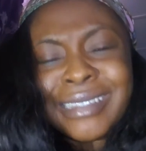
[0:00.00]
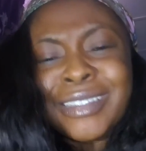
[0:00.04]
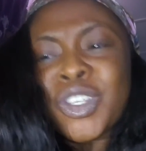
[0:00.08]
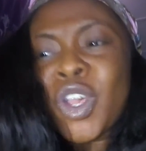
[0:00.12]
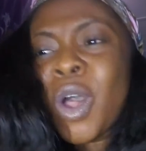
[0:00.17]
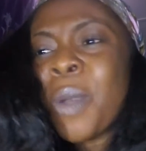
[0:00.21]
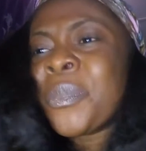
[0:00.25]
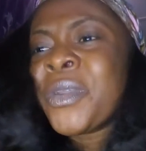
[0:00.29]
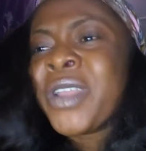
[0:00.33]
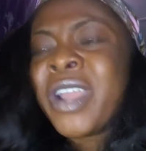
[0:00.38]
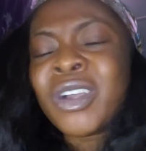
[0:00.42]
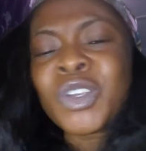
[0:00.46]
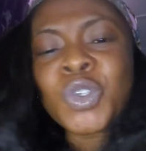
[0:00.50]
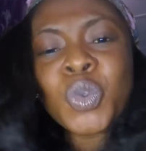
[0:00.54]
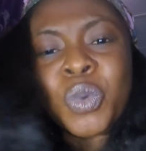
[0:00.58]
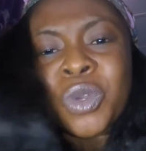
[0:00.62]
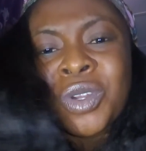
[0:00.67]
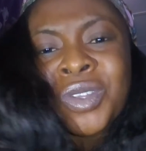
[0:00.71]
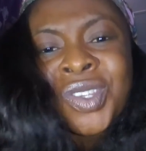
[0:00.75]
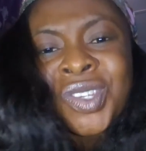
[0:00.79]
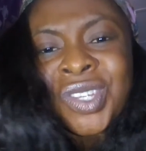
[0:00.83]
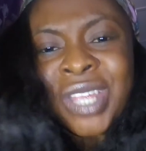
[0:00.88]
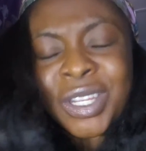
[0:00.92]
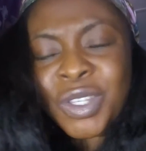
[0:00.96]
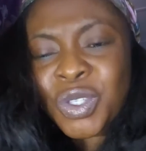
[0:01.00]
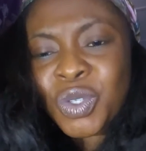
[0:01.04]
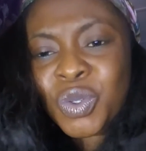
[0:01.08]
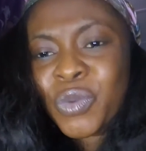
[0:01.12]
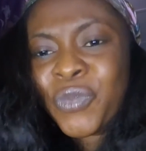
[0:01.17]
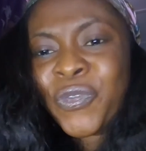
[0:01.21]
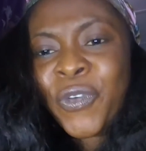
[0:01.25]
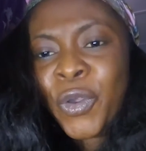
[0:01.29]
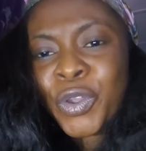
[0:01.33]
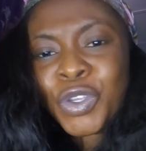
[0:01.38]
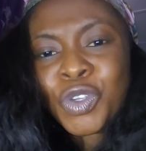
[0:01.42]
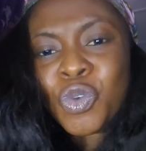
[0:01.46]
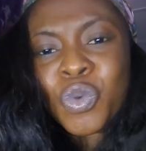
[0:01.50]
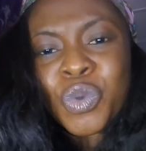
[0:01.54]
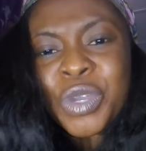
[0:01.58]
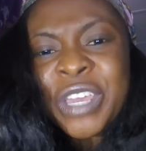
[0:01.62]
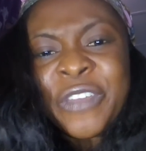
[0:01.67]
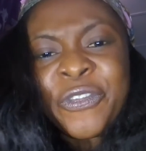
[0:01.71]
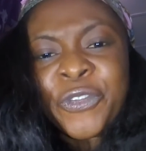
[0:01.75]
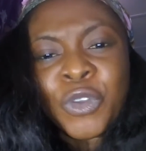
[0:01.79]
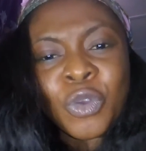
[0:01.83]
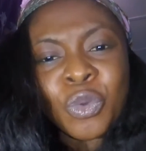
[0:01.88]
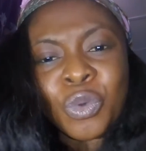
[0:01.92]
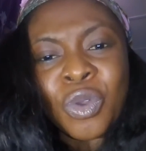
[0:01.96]
Some girls wouldn't settle for you
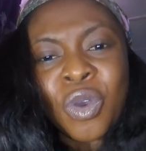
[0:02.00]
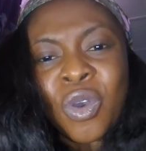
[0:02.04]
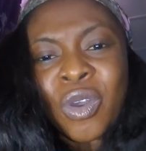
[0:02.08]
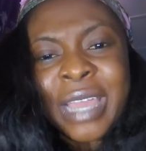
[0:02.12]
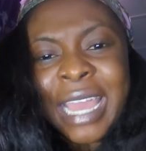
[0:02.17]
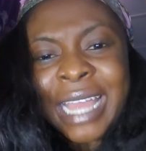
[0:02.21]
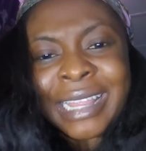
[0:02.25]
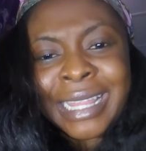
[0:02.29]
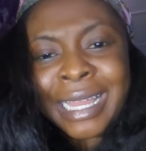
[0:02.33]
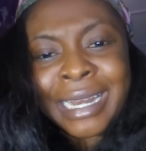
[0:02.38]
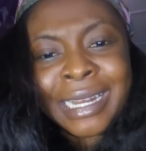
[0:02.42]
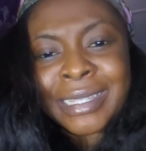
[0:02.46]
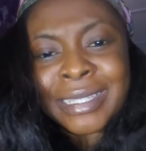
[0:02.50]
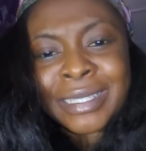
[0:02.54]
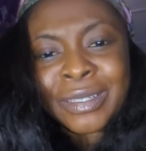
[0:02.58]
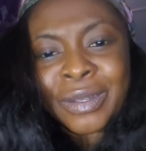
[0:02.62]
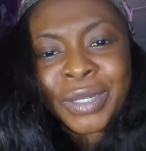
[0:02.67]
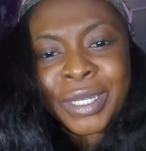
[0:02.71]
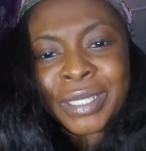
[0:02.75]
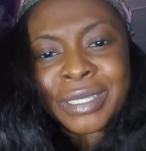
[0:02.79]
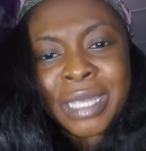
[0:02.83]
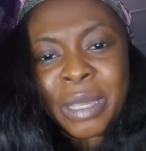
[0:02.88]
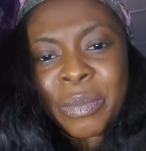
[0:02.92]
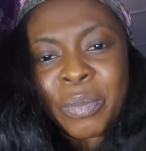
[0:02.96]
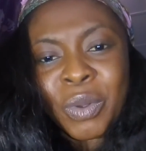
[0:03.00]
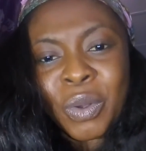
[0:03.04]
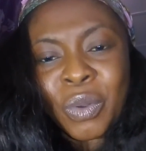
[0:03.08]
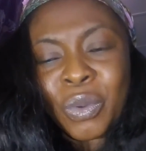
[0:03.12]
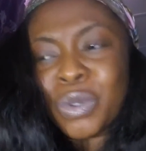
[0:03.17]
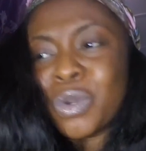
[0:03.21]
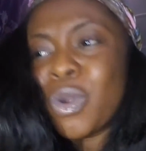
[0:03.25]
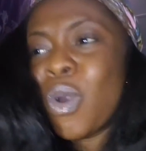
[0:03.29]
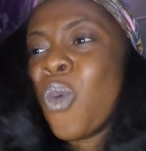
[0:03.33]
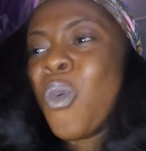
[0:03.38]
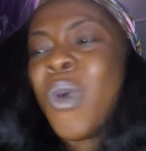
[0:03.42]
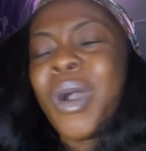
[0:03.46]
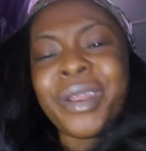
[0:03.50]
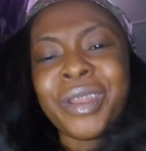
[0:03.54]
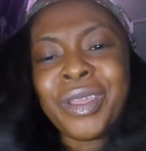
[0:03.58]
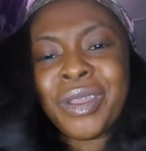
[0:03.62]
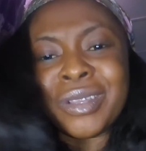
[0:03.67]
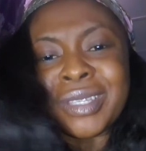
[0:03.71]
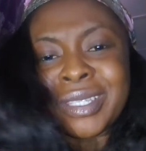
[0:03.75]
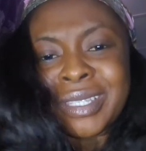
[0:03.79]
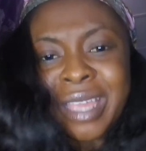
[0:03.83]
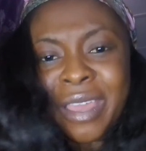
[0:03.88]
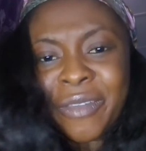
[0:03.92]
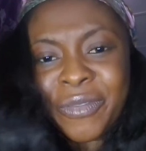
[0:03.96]
if you don't get anything on the table. Oh, don't worry
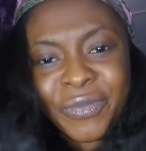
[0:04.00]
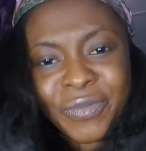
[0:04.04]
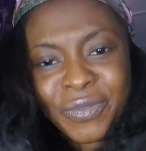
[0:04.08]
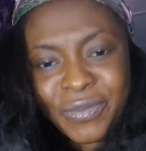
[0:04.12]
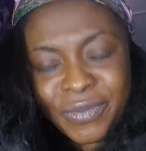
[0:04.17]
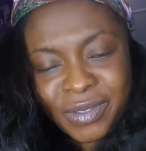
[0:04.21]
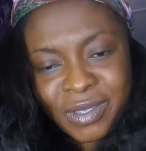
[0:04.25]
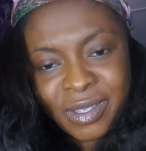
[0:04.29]
yourself.